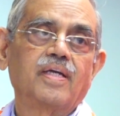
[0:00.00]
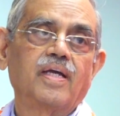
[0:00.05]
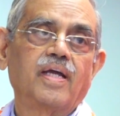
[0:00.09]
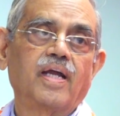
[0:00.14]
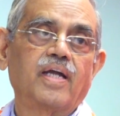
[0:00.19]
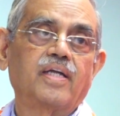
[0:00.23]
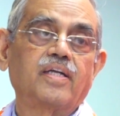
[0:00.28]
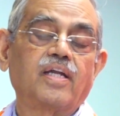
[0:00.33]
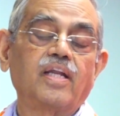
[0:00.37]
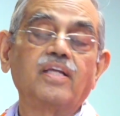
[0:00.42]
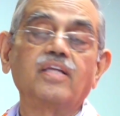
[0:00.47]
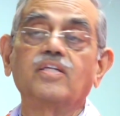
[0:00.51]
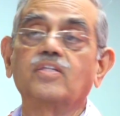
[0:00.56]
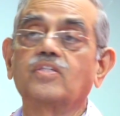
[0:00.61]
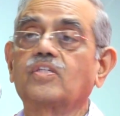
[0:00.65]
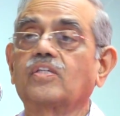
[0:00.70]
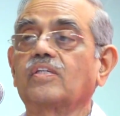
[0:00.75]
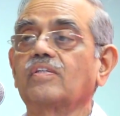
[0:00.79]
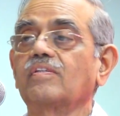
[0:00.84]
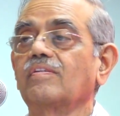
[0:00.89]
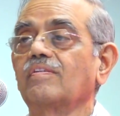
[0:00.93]
at
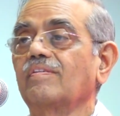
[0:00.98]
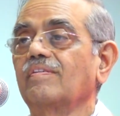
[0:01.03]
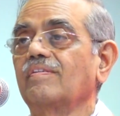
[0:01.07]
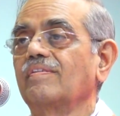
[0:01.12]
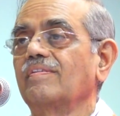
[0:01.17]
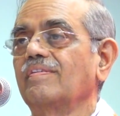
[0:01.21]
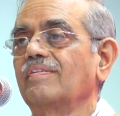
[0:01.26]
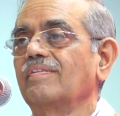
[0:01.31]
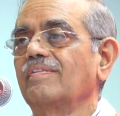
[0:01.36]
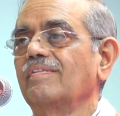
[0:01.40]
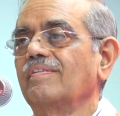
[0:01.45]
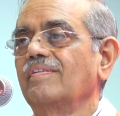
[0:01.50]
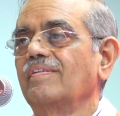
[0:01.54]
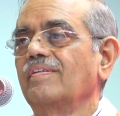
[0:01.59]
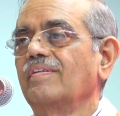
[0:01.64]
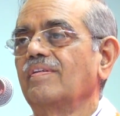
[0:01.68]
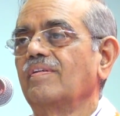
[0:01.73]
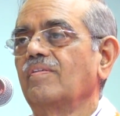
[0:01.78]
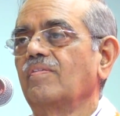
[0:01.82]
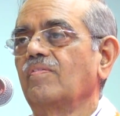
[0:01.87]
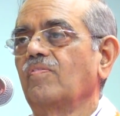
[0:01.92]
least
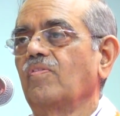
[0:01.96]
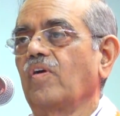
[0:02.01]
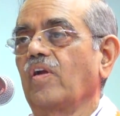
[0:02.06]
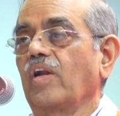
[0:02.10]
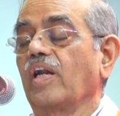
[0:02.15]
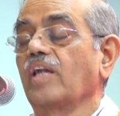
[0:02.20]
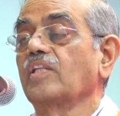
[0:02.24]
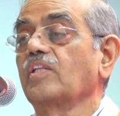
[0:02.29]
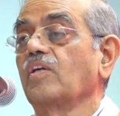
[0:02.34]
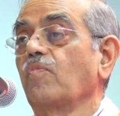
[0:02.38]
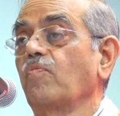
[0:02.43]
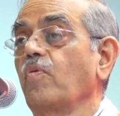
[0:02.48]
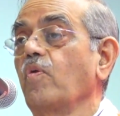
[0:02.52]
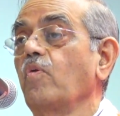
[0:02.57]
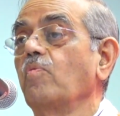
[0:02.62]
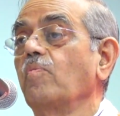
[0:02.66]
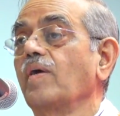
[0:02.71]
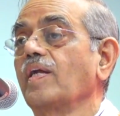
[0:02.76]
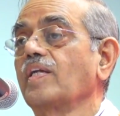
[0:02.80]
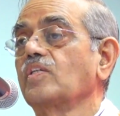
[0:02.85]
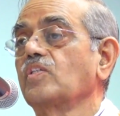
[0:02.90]
for another
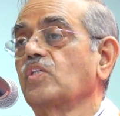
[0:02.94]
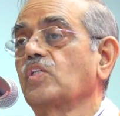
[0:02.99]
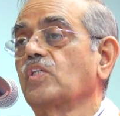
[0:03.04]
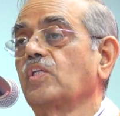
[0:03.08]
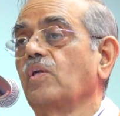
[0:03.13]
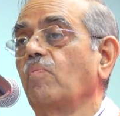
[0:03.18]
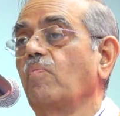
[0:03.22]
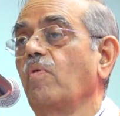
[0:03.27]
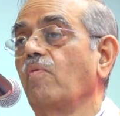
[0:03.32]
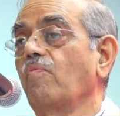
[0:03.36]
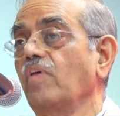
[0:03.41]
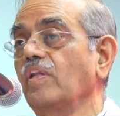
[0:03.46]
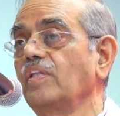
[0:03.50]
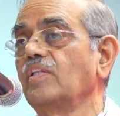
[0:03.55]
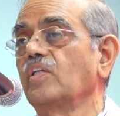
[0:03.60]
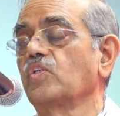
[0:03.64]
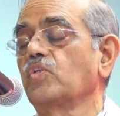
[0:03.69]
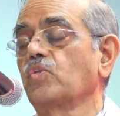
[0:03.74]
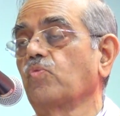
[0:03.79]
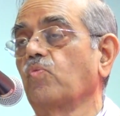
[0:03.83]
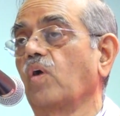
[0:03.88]
few months till we
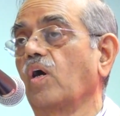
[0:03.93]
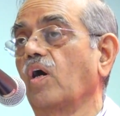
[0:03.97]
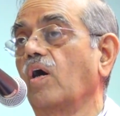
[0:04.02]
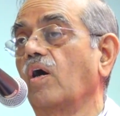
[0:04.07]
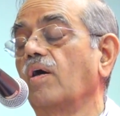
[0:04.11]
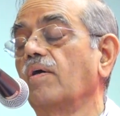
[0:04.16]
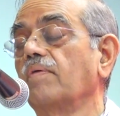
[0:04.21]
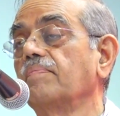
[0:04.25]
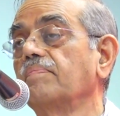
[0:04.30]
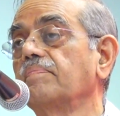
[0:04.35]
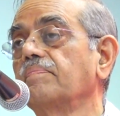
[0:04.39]
win this war.